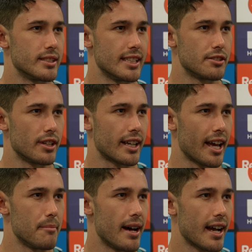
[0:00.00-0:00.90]
once he sort of
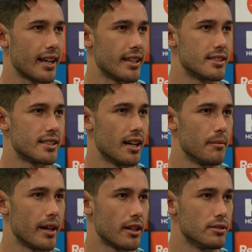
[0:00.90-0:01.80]
came back and his
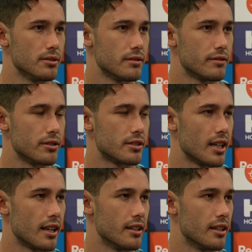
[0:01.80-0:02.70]
ankle and foot
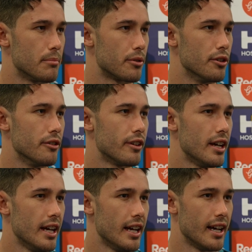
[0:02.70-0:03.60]
started to improve,
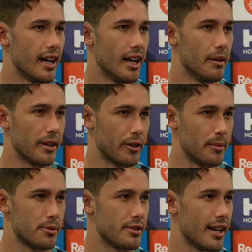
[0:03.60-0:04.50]
and
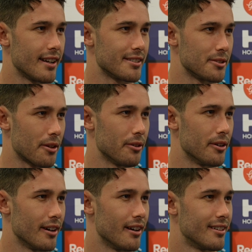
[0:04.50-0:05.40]
Coops was out, I sort of
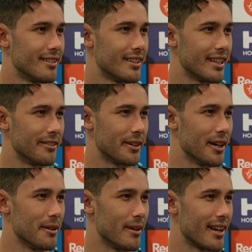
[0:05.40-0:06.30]
thought, oh, here we
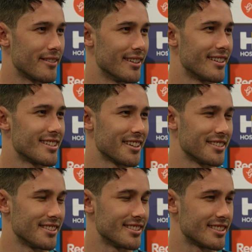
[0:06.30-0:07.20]
go, might have to chuck
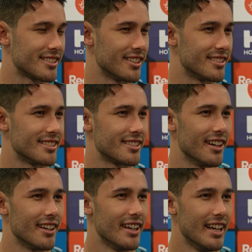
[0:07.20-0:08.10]
on the sixth jersey.
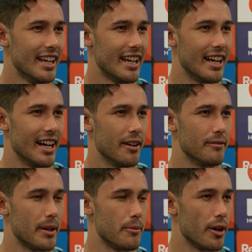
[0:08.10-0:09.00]
So
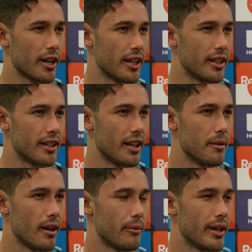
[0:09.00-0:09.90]
been working, you
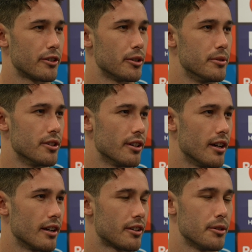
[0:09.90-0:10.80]
know, we had
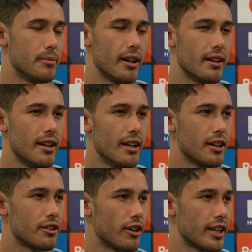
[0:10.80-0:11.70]
Cooper
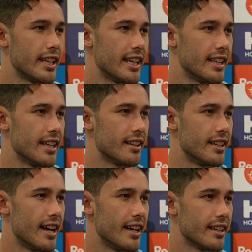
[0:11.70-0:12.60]
Cronk in here the other
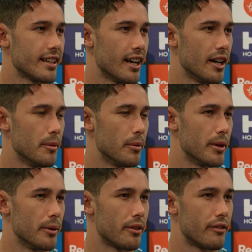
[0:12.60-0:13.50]
day, helping
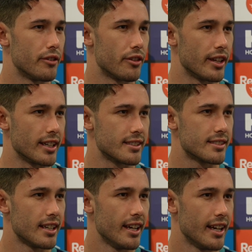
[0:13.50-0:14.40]
me with a few
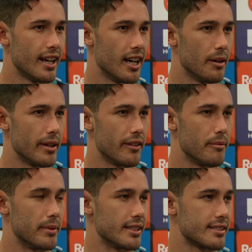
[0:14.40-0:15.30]
things, and
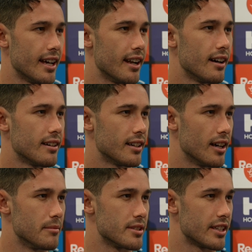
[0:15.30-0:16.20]
even Billy Slater,
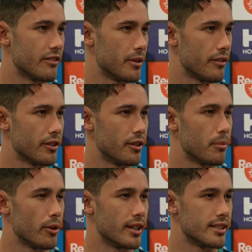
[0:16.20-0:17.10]
just giving me a few
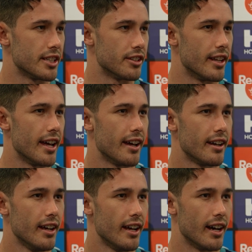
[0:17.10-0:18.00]
pointers here and there,
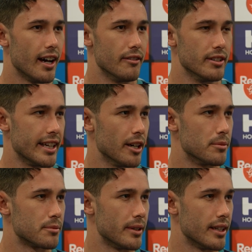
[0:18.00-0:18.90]
really
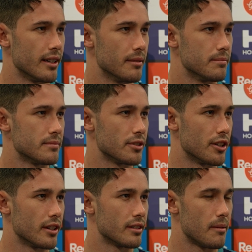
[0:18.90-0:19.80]
helps me sort
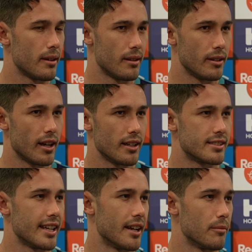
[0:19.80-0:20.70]
of
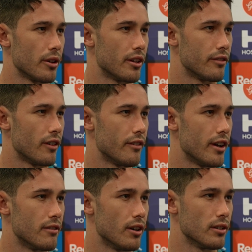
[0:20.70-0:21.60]
understand what the
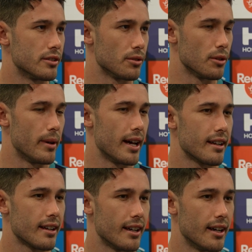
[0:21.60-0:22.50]
5-8 role is all
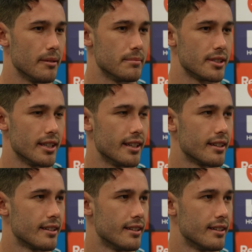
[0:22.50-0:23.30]
about, so yeah.